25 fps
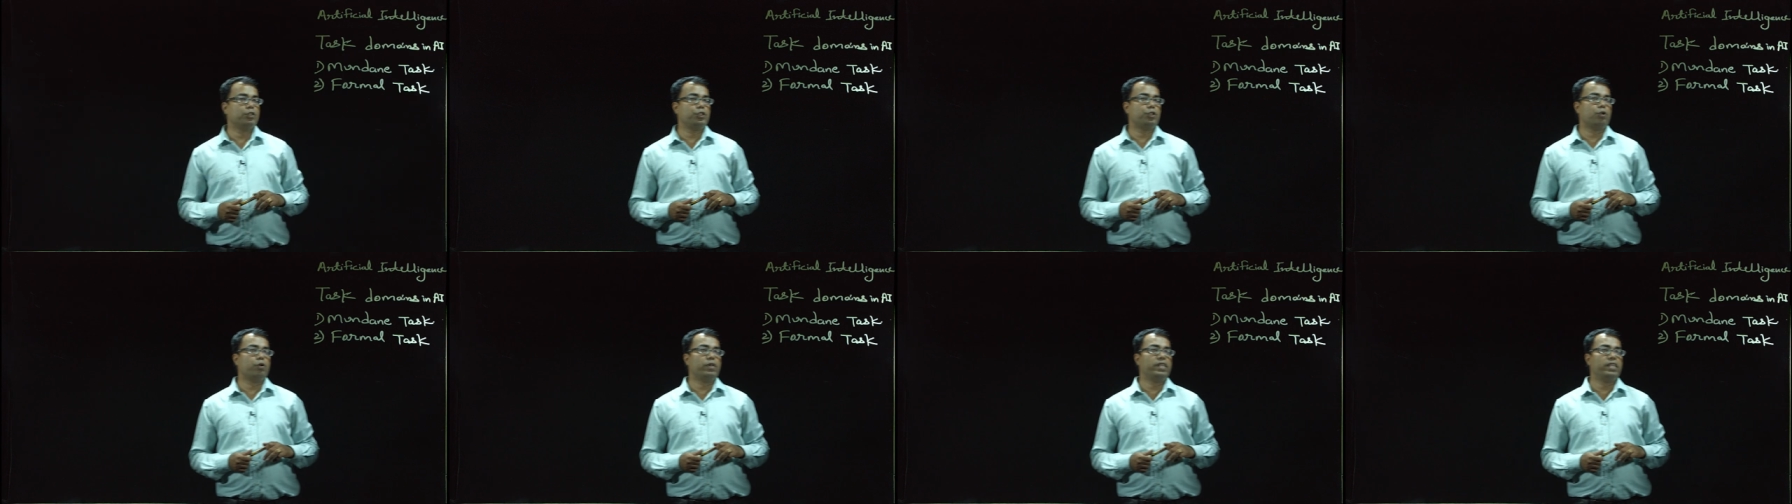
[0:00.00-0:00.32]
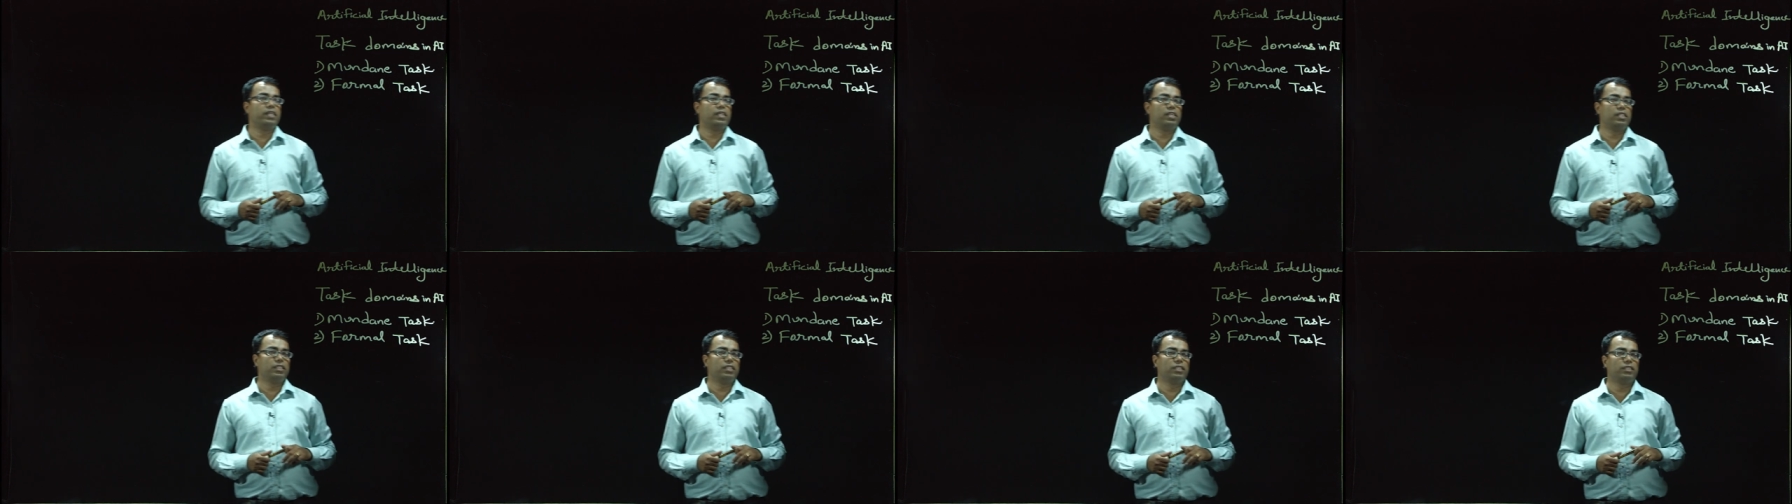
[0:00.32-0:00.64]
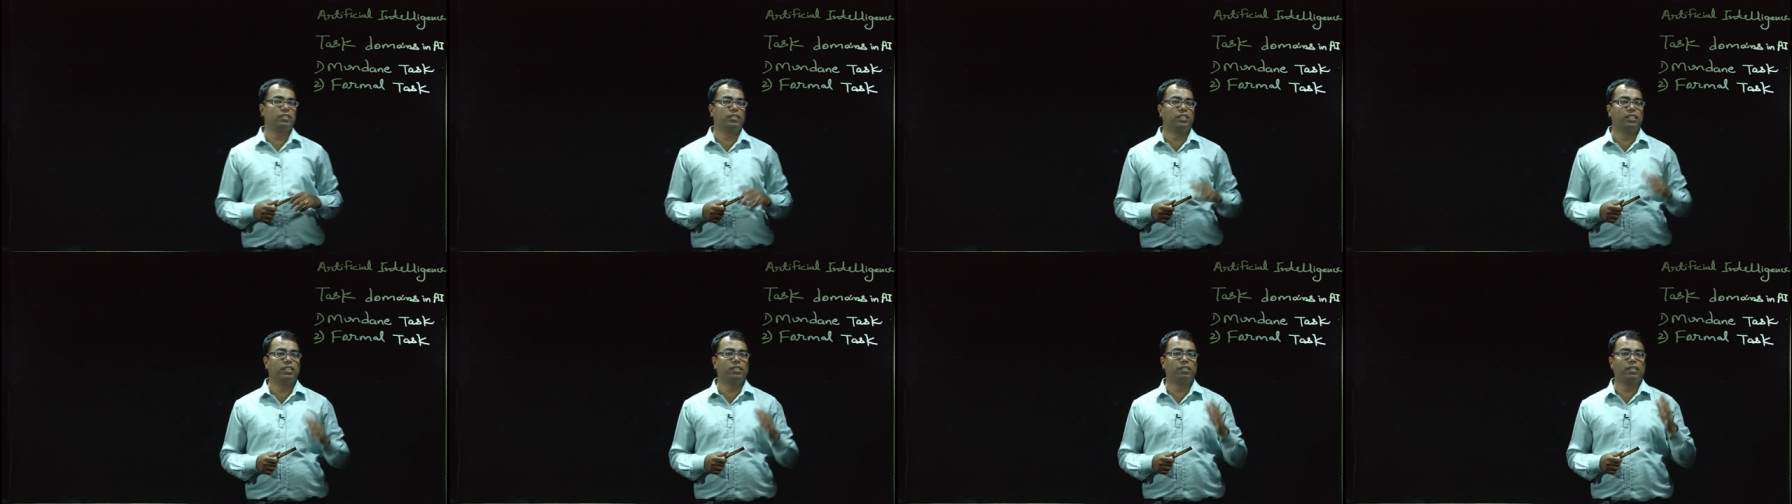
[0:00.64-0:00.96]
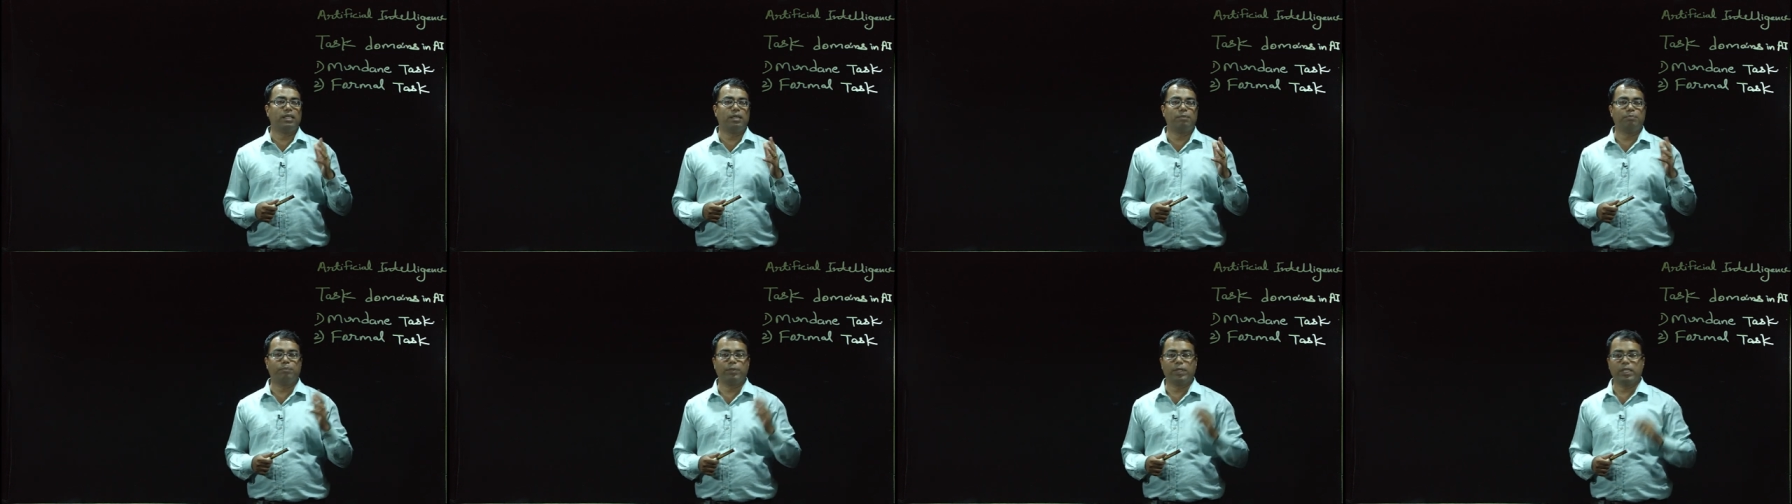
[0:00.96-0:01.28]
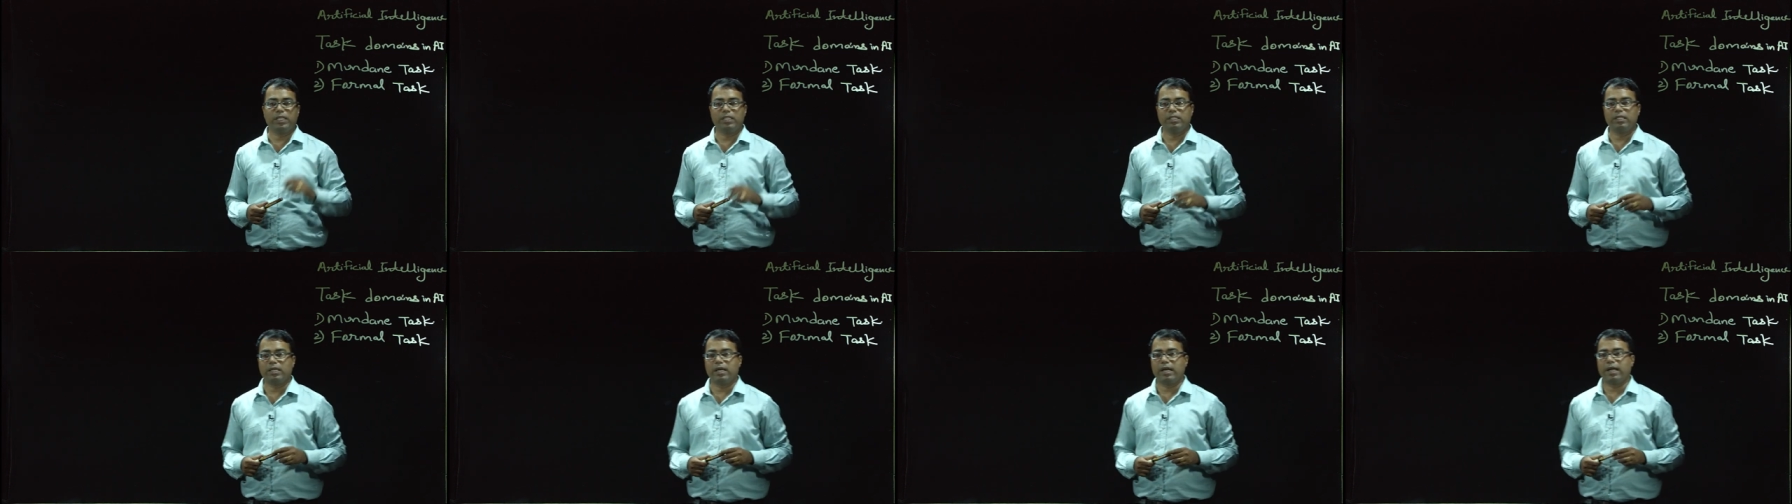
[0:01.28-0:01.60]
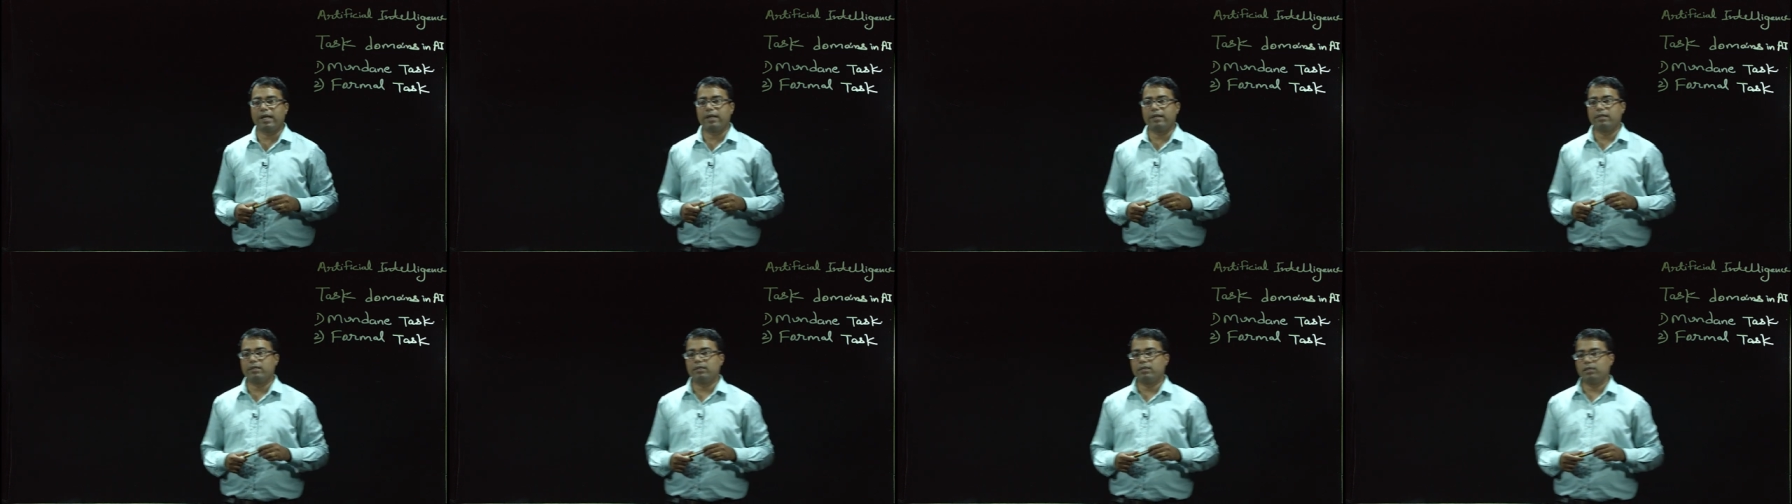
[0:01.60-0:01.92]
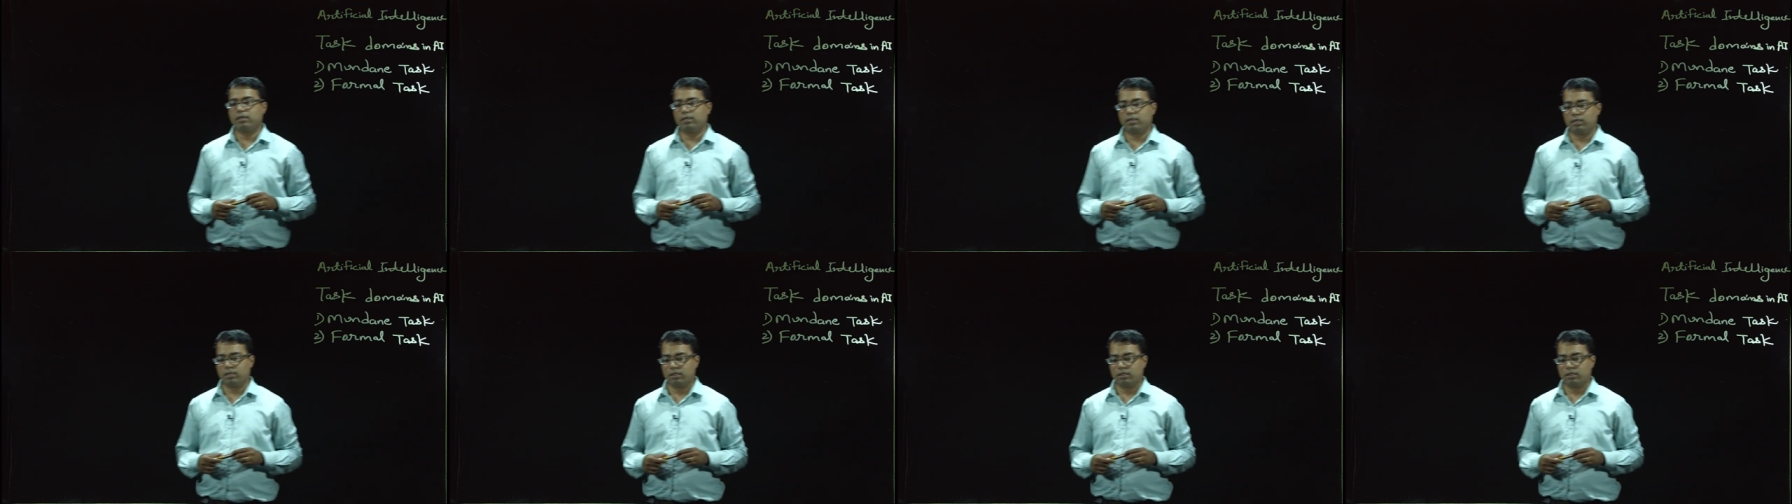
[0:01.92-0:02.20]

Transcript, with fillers: show intelligence in game playing and